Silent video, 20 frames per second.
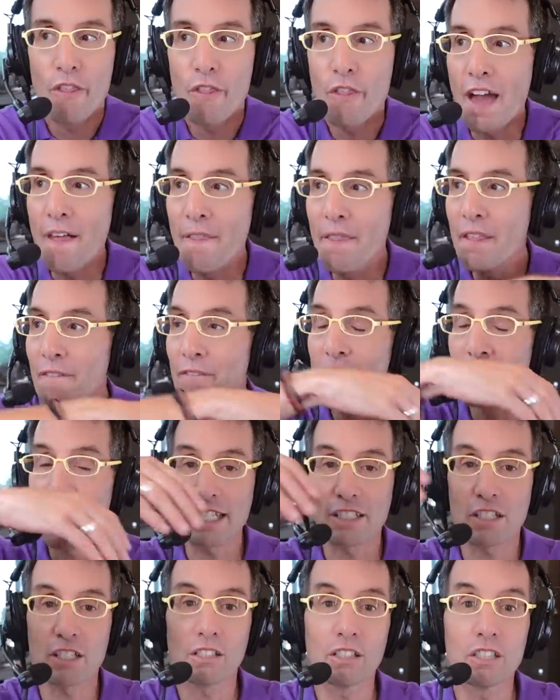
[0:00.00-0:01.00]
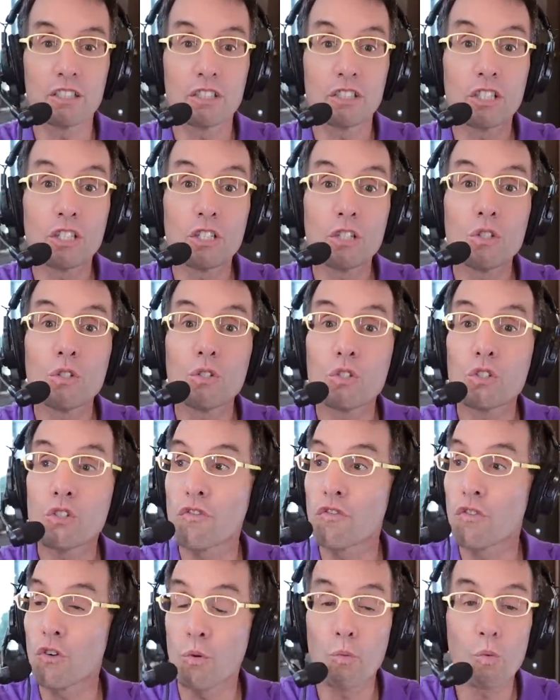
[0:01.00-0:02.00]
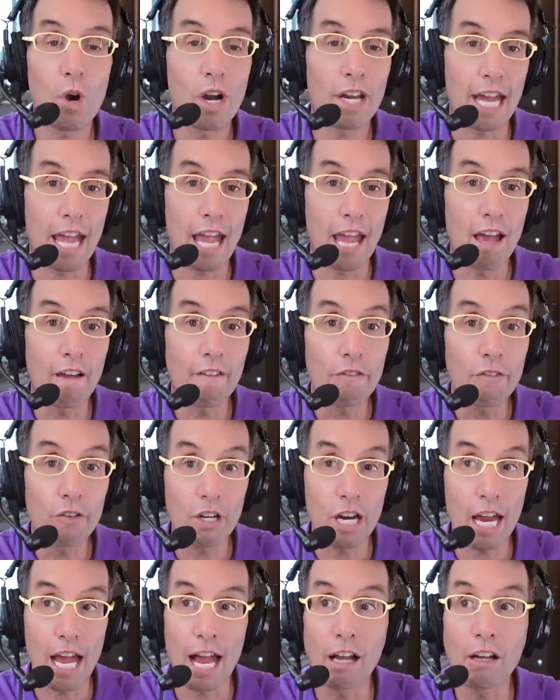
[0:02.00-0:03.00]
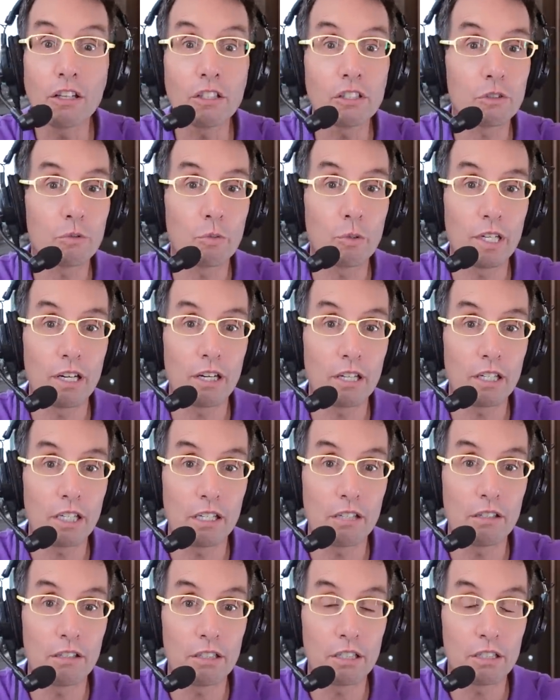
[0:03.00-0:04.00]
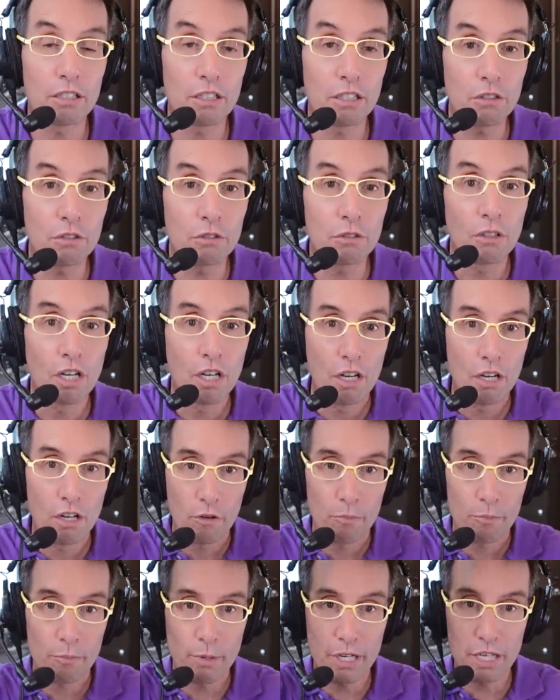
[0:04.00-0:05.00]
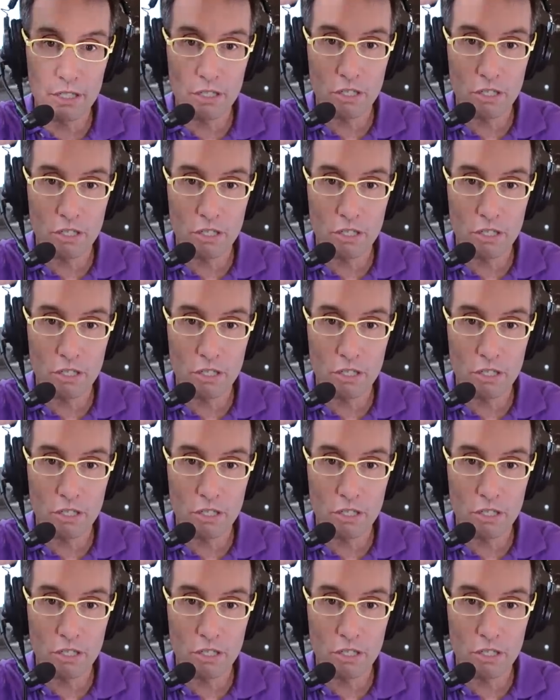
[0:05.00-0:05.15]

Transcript: then the vessel is huge for whatever else we are here to do. But